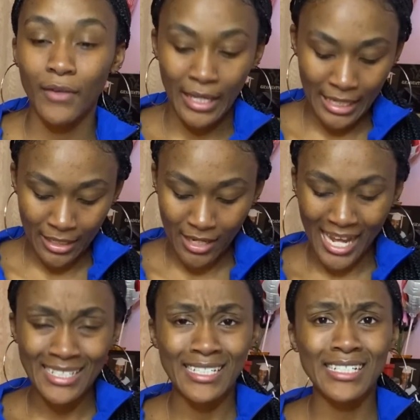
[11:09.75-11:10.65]
and
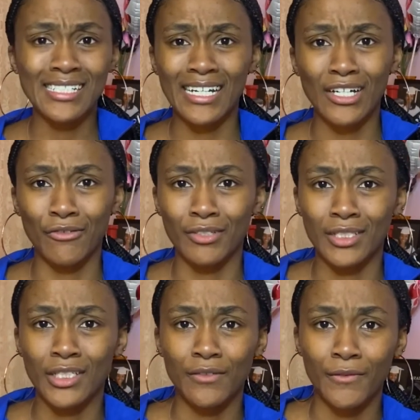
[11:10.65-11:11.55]
I didn't take a really
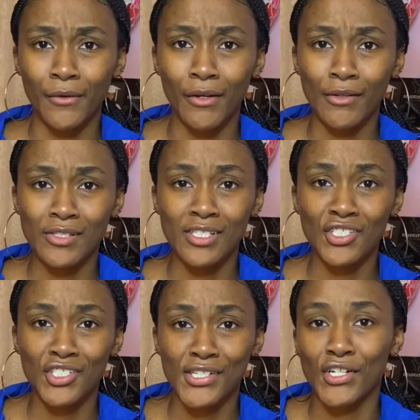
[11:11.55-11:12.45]
good photo, so this
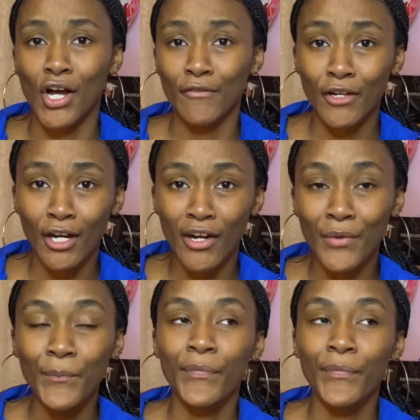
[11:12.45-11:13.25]
is just an off guard.